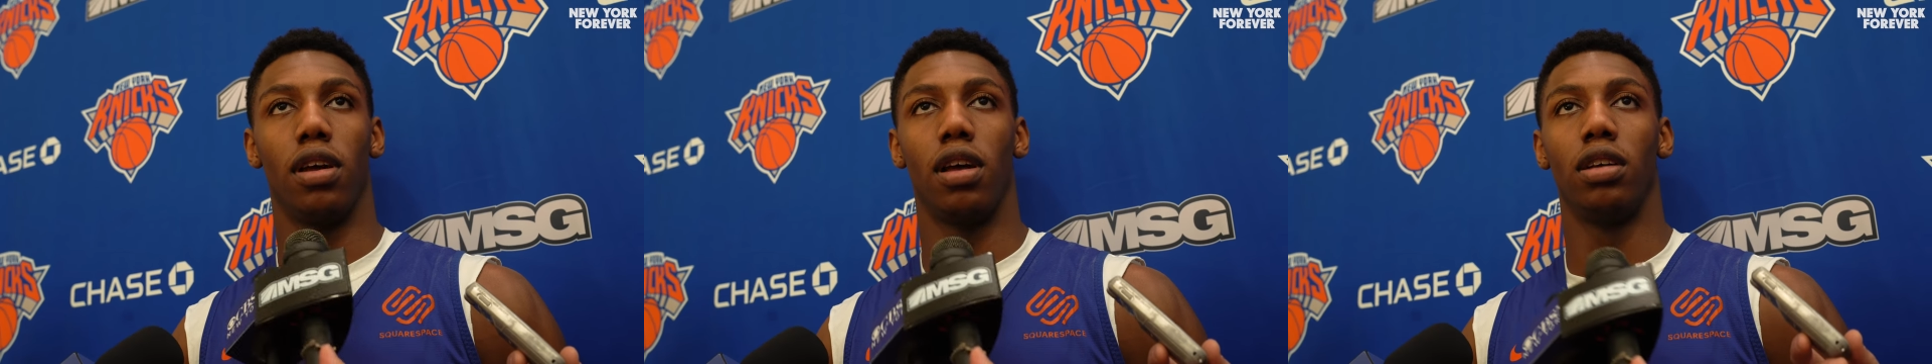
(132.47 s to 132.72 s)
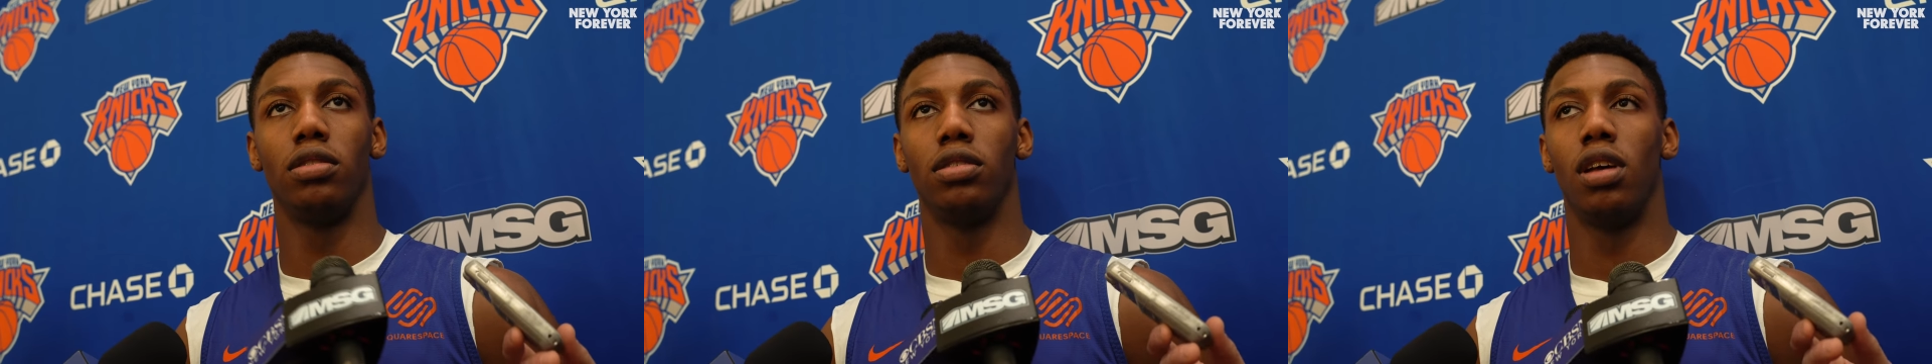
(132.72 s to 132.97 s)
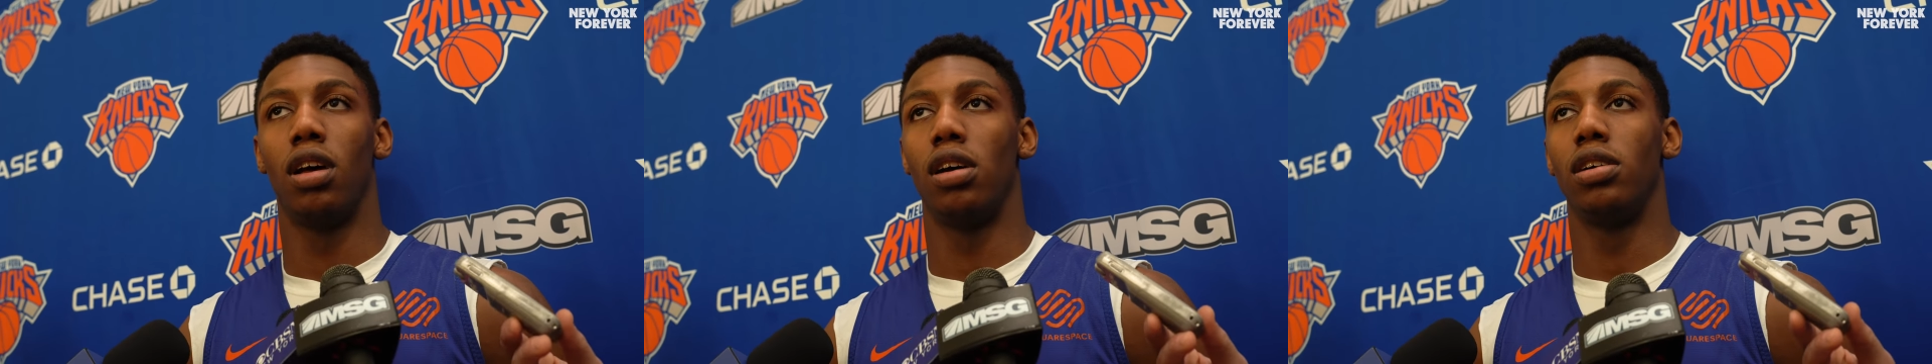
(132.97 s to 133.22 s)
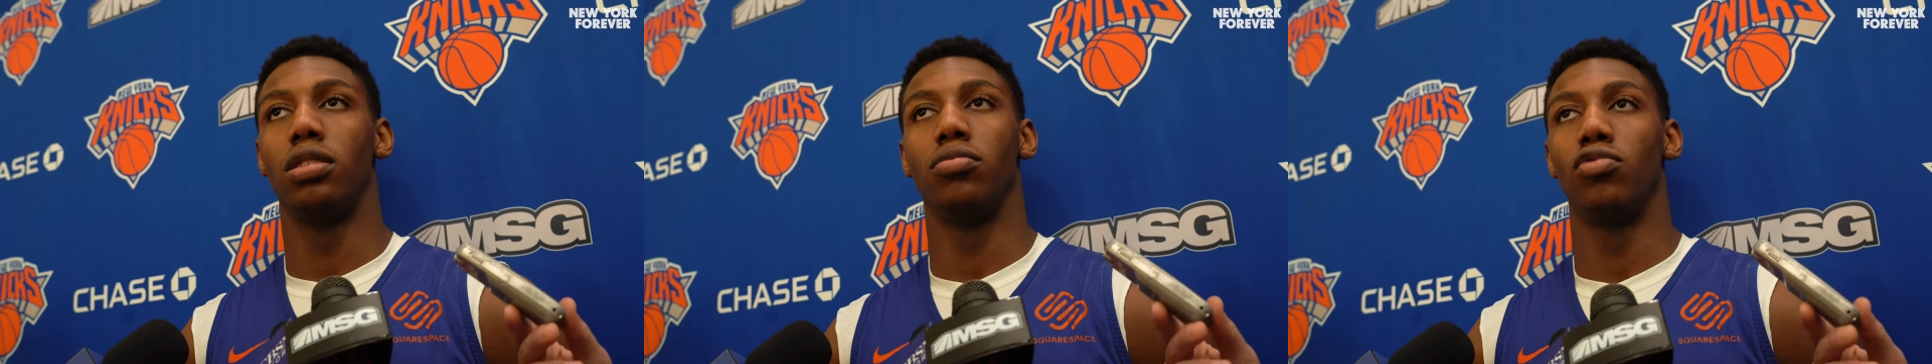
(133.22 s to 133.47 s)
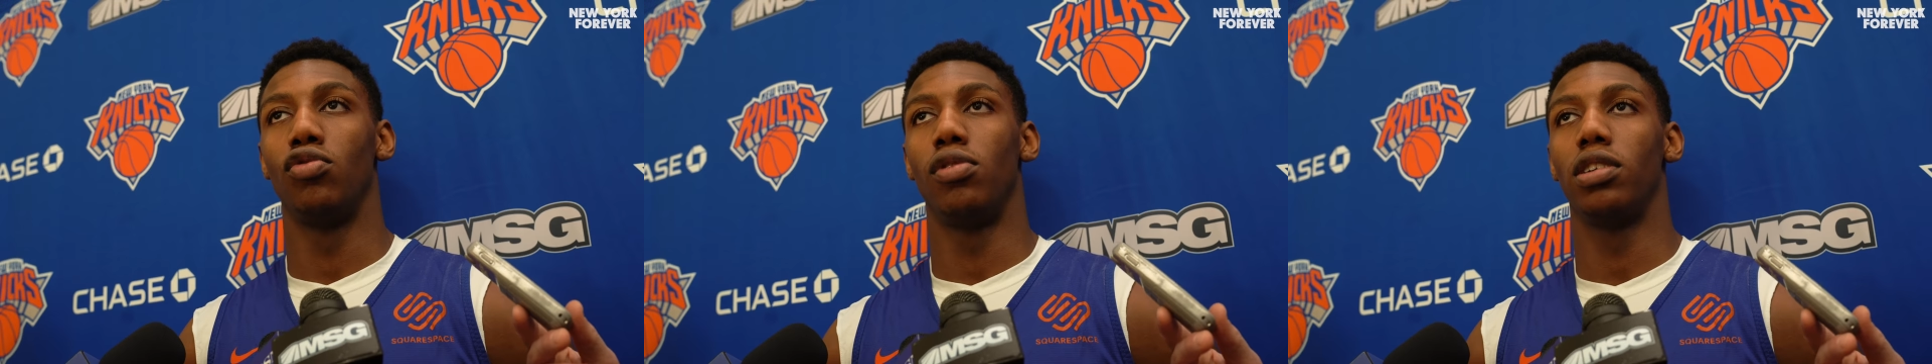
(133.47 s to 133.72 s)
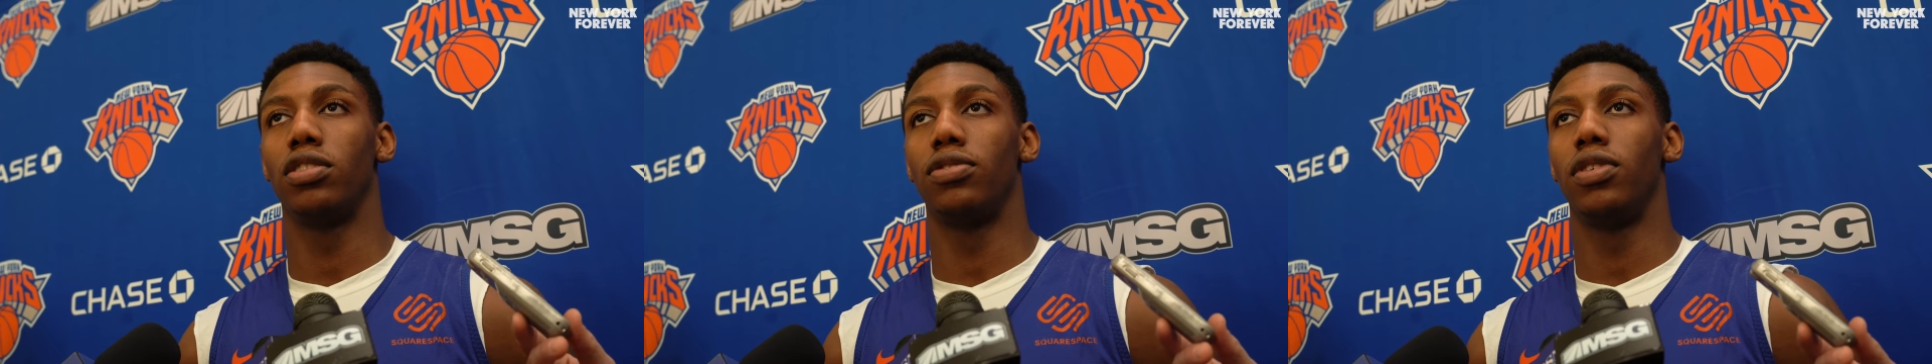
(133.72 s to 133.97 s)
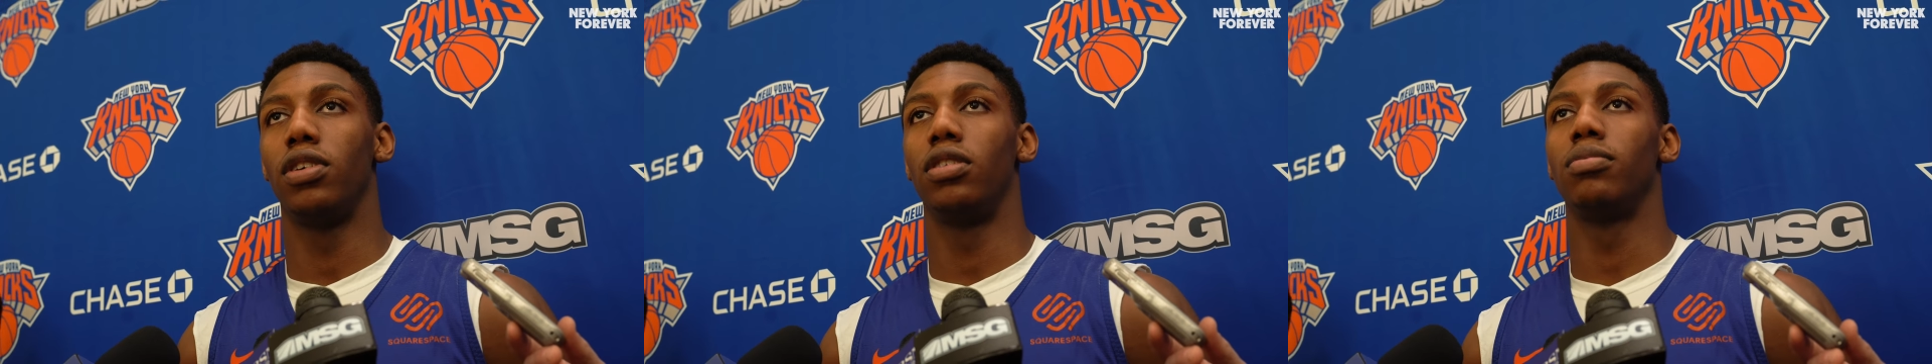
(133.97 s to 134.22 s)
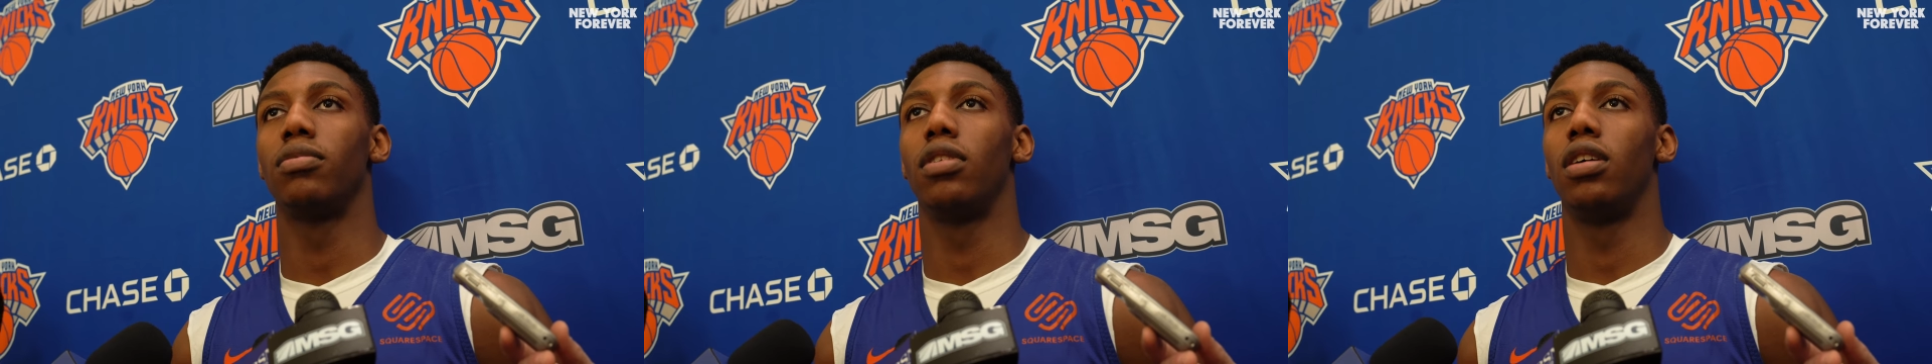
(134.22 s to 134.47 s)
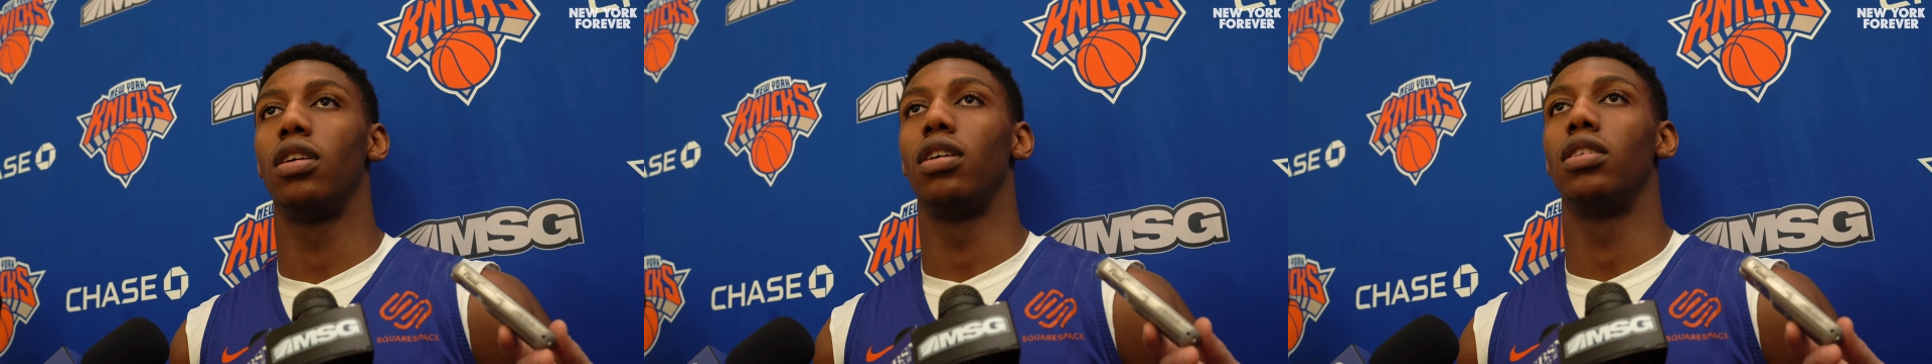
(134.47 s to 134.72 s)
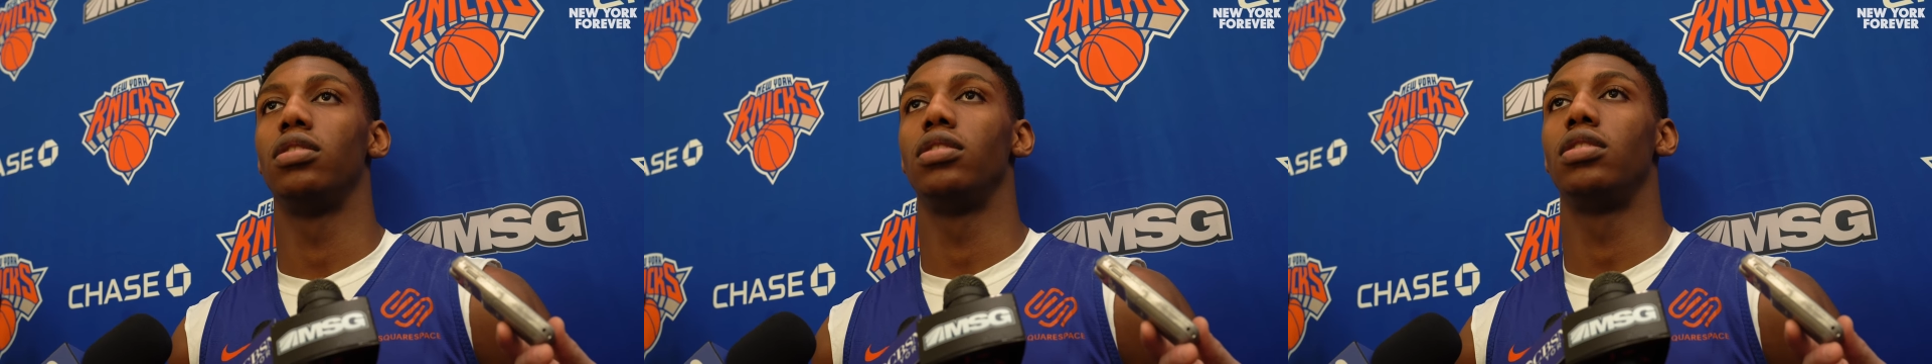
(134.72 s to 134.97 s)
Yeah. Um, we watched film uh,